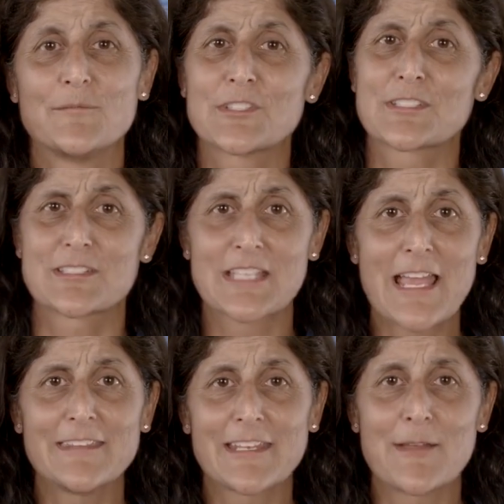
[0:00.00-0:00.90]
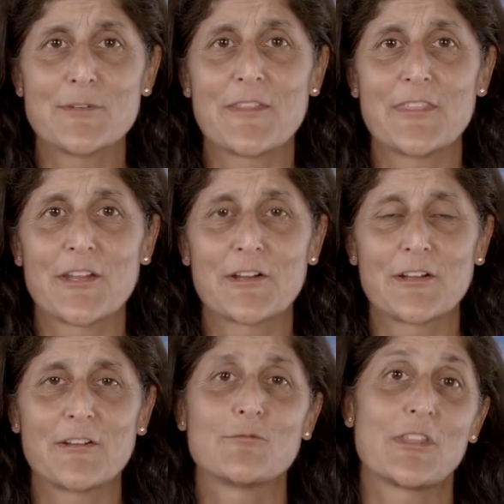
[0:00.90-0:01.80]
I'm just sad that I'm not
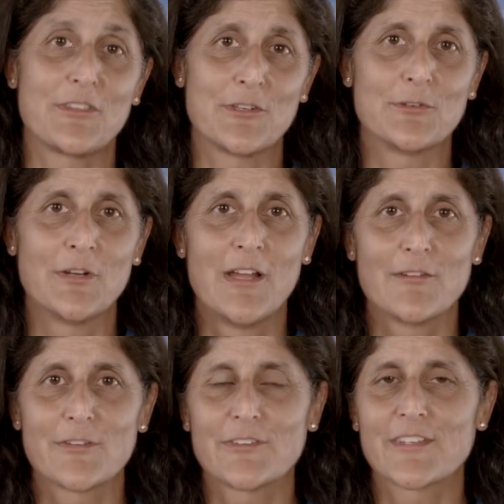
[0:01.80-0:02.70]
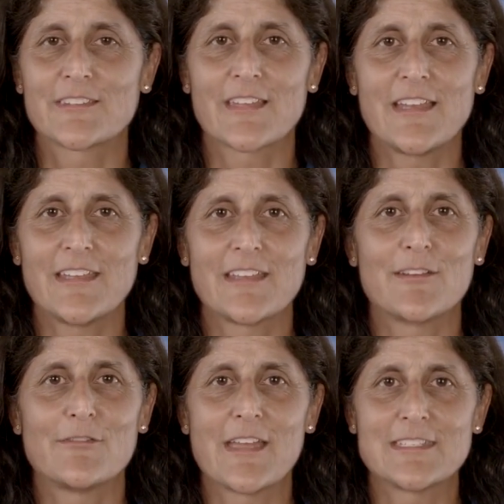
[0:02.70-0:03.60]
there with you for this exciting
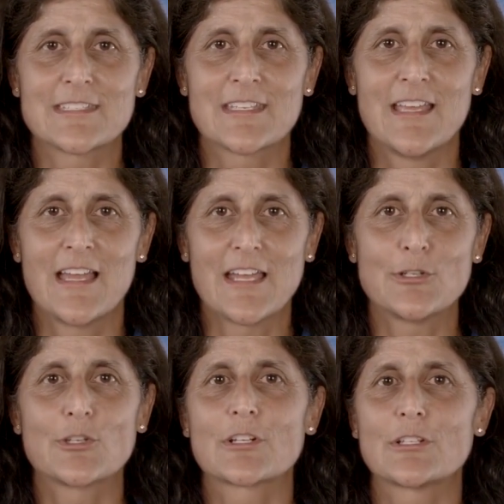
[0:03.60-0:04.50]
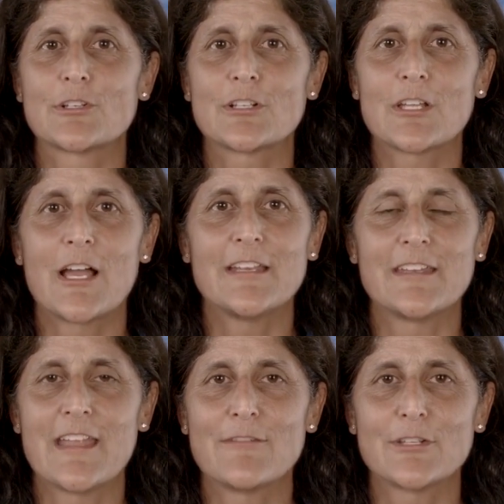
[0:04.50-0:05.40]
event. I know you're going to learn a lot
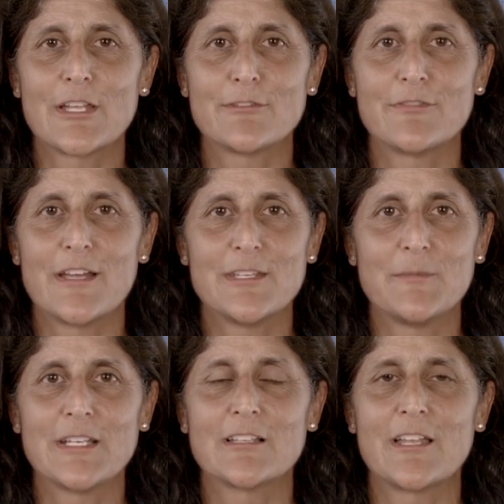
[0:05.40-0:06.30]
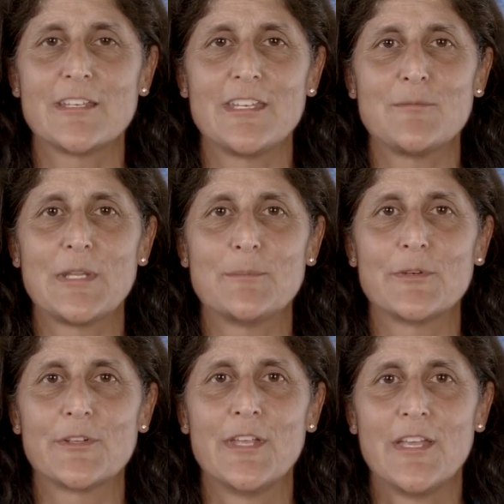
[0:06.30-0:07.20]
and have a lot of fun and meet a lot of neat
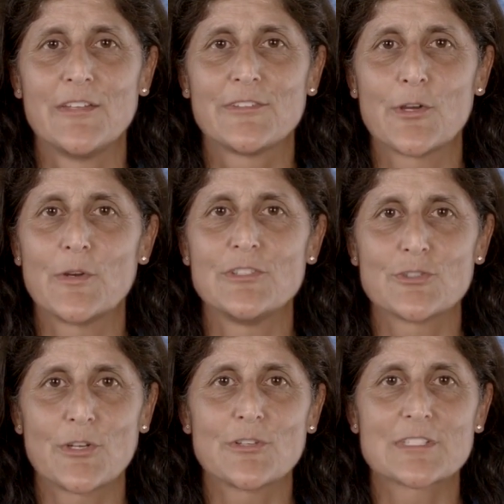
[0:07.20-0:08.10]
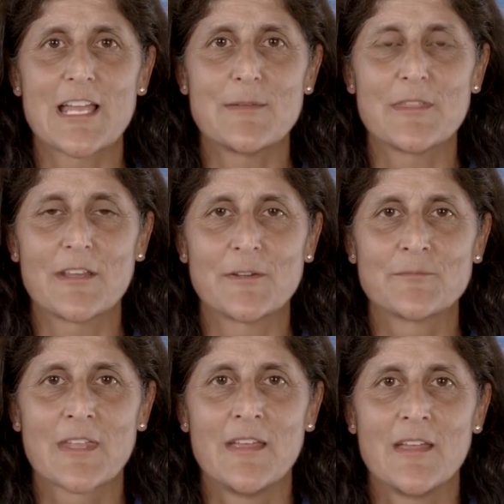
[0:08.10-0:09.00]
people, so enjoy your time there.
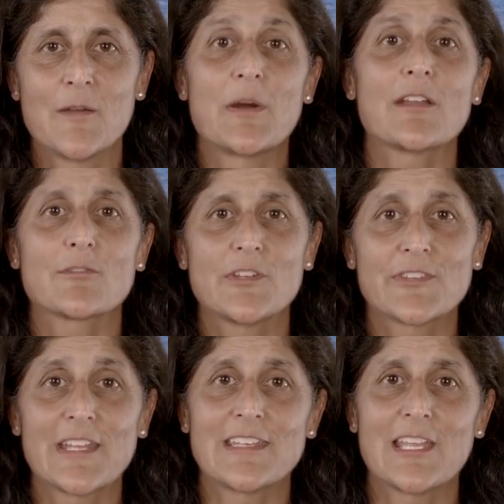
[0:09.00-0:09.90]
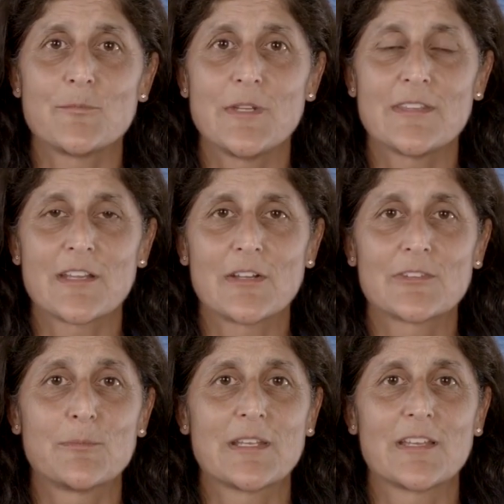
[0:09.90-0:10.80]
Part of the reason I can't be there
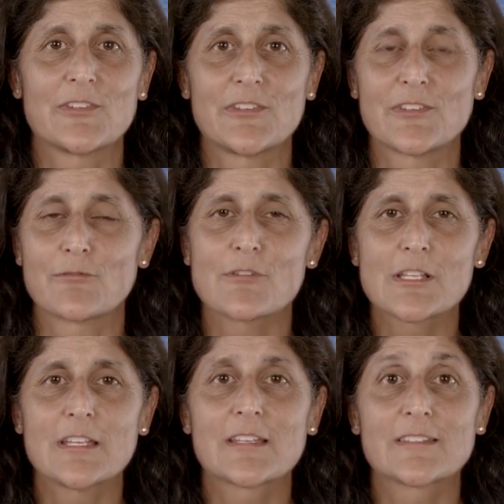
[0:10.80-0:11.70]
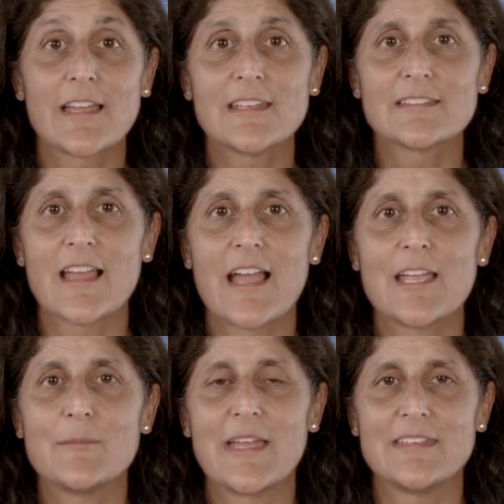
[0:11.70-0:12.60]
is because it's a really exciting
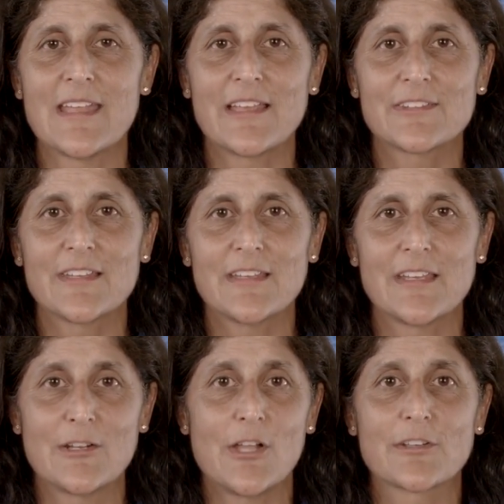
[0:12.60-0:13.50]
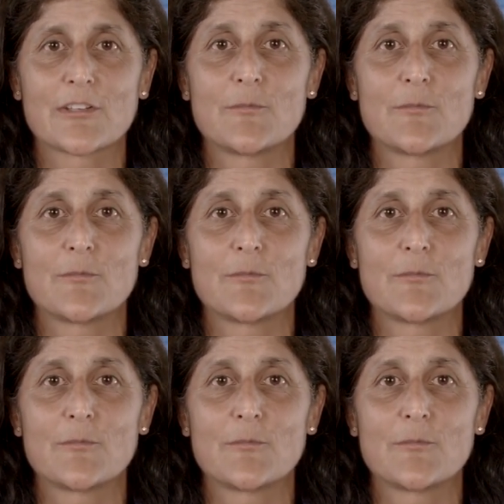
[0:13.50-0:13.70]
time at NASA and all their